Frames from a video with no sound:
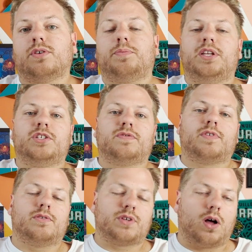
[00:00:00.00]
beaches for
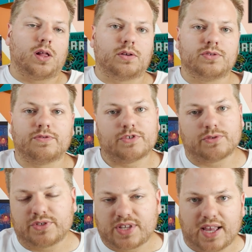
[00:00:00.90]
those all-inclusive
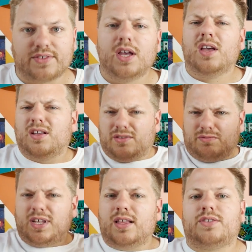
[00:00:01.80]
resort stays.
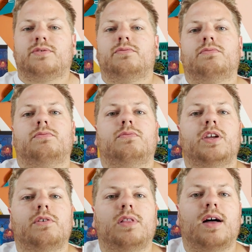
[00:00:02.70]
Tell us what
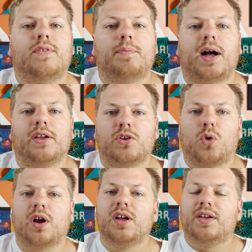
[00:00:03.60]
you love about
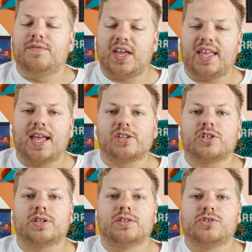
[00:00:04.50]
your
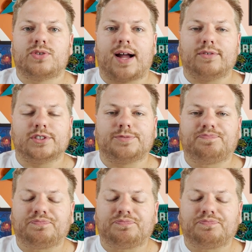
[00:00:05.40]
vacation travels.